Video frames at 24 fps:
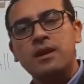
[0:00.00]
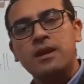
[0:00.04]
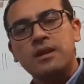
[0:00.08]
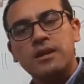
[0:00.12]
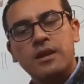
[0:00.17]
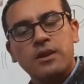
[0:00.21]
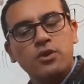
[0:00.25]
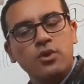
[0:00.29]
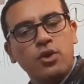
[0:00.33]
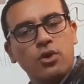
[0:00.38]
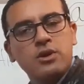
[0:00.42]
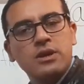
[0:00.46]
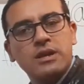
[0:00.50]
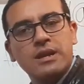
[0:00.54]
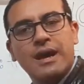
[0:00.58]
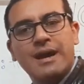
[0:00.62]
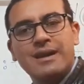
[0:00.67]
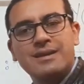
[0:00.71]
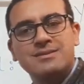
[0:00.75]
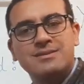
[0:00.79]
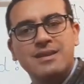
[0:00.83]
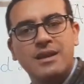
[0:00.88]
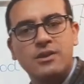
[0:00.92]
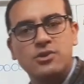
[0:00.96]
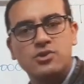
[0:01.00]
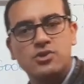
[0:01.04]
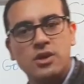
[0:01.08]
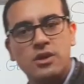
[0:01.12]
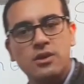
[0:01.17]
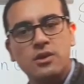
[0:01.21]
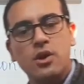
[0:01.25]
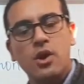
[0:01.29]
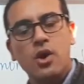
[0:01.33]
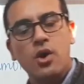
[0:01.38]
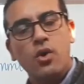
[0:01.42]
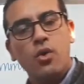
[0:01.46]
in an
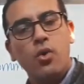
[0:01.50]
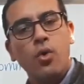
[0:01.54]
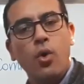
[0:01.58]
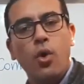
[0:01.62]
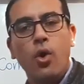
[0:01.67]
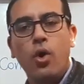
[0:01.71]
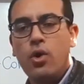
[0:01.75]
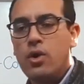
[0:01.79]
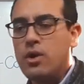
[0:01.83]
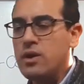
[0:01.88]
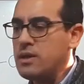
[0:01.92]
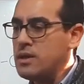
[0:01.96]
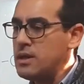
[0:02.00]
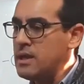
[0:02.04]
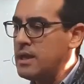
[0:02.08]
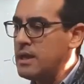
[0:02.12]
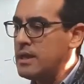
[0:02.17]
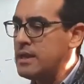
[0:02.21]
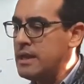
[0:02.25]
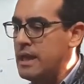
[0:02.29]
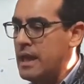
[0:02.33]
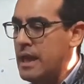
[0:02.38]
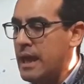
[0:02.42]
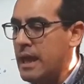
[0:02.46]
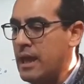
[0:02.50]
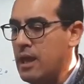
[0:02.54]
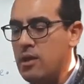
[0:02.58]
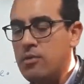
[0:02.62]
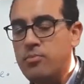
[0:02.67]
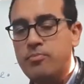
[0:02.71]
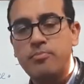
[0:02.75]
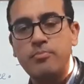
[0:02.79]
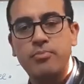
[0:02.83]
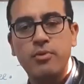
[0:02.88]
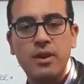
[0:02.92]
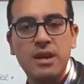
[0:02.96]
organization or in
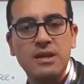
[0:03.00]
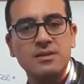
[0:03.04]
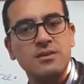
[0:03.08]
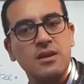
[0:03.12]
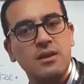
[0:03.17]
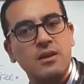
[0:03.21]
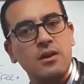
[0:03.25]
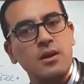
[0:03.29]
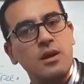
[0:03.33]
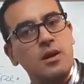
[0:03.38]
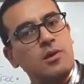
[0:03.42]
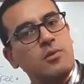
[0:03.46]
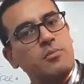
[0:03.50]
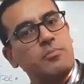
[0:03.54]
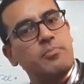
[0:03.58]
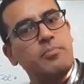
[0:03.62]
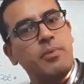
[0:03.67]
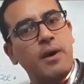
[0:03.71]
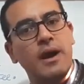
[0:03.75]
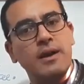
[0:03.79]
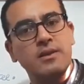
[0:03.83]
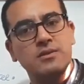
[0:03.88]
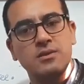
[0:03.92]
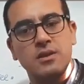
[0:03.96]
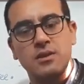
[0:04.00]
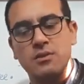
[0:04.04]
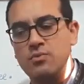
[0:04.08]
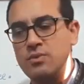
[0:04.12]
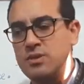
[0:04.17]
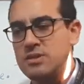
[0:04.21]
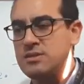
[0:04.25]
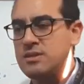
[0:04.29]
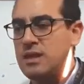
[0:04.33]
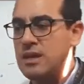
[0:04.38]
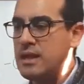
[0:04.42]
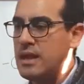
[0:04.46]
a political party. We
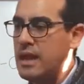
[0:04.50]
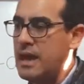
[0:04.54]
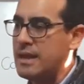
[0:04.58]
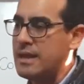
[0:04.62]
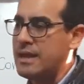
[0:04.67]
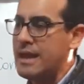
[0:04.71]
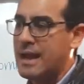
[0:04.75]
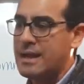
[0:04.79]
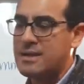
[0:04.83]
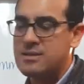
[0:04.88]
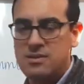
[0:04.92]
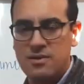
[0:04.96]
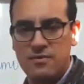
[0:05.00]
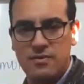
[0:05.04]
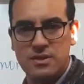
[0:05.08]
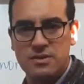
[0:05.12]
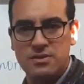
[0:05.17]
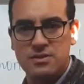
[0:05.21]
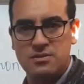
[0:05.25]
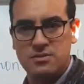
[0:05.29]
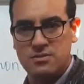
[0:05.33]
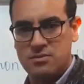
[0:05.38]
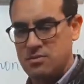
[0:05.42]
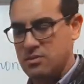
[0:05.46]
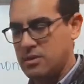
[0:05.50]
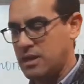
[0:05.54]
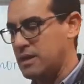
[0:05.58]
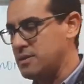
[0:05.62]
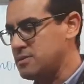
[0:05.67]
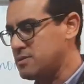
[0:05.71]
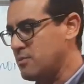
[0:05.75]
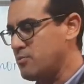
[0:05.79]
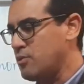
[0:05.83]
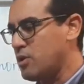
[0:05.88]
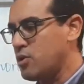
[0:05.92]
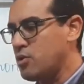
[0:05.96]
say an activist, okay?
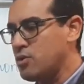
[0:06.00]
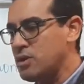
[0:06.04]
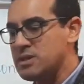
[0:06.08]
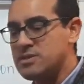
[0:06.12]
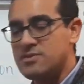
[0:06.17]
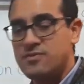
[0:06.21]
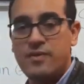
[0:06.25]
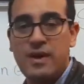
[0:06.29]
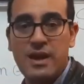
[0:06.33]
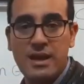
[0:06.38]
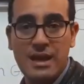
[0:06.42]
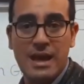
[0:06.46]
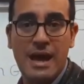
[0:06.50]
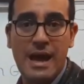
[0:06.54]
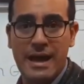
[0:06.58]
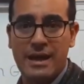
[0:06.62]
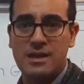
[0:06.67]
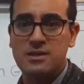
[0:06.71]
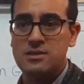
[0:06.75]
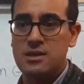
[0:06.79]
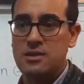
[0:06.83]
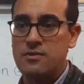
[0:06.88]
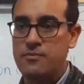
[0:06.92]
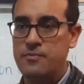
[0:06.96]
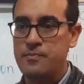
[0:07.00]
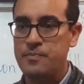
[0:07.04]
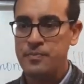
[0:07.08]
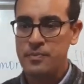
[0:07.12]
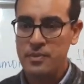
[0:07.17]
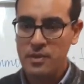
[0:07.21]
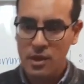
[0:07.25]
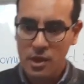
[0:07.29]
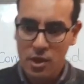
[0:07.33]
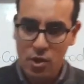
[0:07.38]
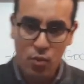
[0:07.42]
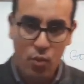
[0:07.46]
Someone who is very active
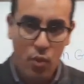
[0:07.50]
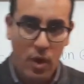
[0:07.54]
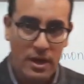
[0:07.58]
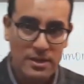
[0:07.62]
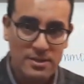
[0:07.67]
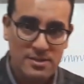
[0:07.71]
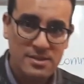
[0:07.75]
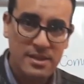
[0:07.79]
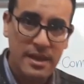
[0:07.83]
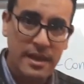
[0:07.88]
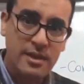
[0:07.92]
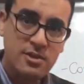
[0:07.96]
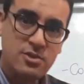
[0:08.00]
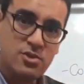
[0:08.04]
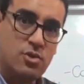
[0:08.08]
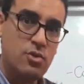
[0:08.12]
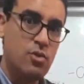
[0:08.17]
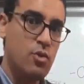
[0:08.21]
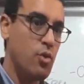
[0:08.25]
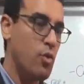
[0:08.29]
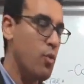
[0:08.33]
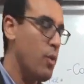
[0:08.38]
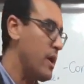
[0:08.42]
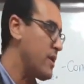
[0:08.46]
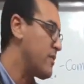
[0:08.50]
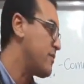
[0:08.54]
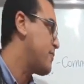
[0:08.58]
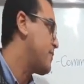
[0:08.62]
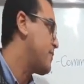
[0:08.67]
in one sector or one